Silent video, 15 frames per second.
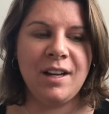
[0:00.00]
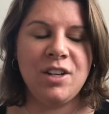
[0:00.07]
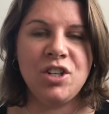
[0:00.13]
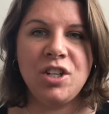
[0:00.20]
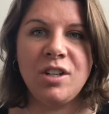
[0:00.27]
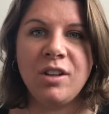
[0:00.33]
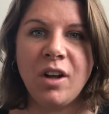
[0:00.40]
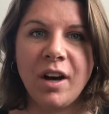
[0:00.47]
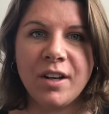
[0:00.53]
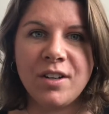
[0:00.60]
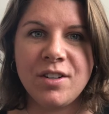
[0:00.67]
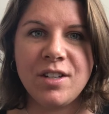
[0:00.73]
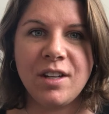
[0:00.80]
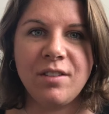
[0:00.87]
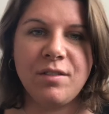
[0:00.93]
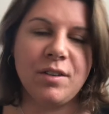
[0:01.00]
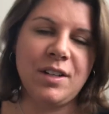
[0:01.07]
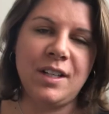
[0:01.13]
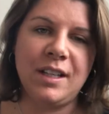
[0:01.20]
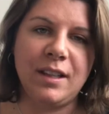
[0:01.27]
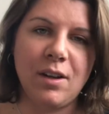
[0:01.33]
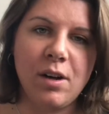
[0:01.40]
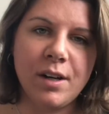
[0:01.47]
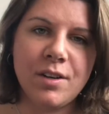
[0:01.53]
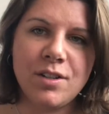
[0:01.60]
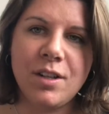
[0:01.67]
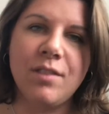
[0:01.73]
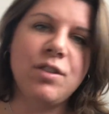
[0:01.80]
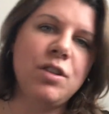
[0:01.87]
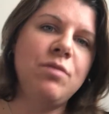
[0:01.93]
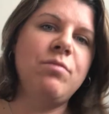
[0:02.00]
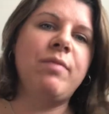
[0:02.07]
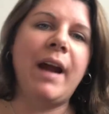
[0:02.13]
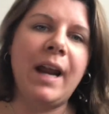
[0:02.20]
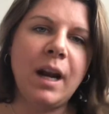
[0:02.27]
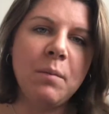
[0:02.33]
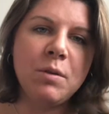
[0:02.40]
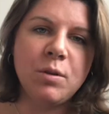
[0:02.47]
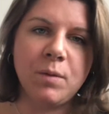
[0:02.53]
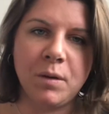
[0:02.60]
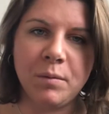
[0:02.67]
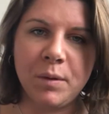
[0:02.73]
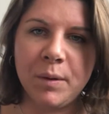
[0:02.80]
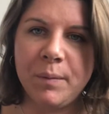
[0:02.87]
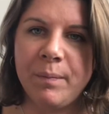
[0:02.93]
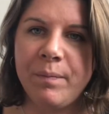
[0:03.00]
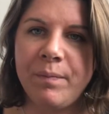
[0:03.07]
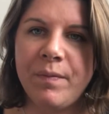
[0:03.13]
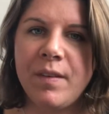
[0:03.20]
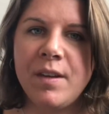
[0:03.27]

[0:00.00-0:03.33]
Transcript: And she locked herself, or didn't lock herself, she ran up to her room.